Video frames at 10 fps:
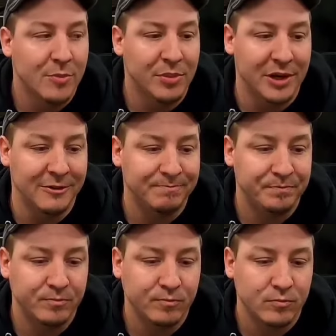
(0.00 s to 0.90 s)

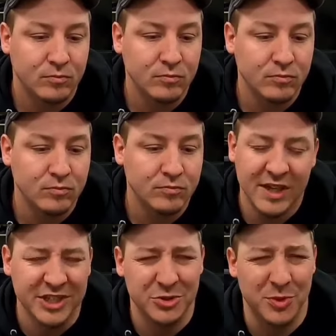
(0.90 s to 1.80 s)
but
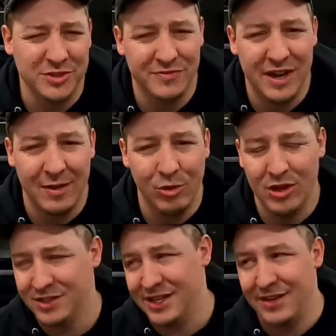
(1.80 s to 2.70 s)
it just wasn't viable. I
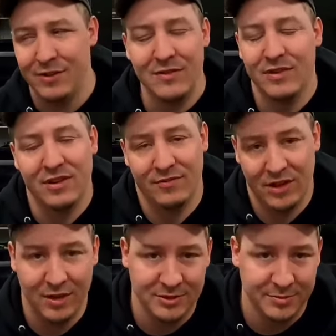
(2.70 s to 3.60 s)
was like, even if it
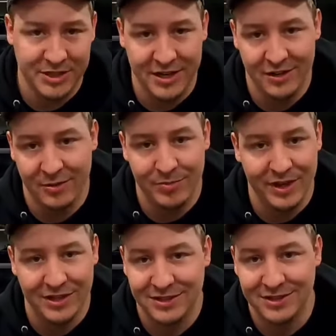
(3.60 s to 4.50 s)
comes up to
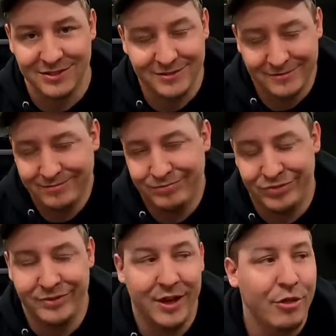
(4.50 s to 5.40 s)
$800,
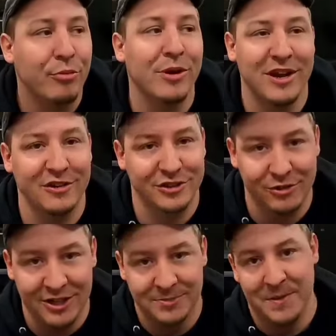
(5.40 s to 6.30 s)
3 years
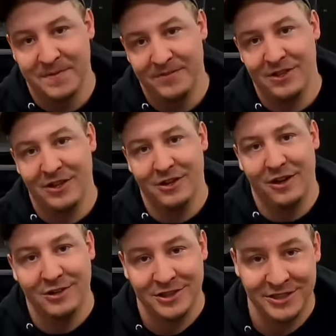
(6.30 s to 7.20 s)
ago I spent
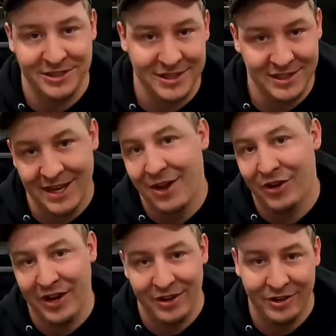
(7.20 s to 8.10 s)
$1,500 on this thing. Now
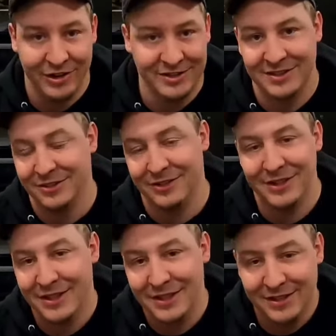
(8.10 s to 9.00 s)
$800.
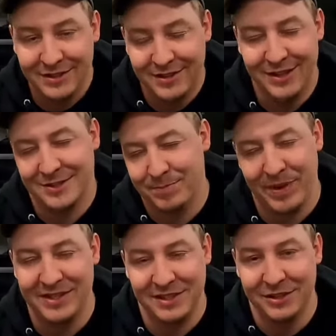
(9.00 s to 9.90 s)
It's
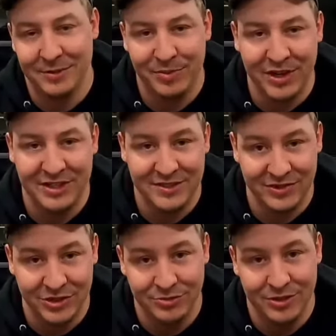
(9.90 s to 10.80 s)
basically the price of a
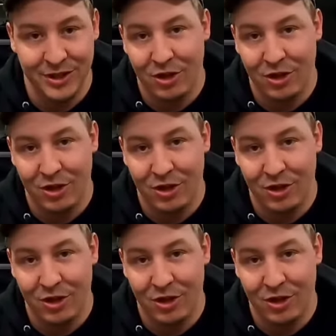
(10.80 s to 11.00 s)
new one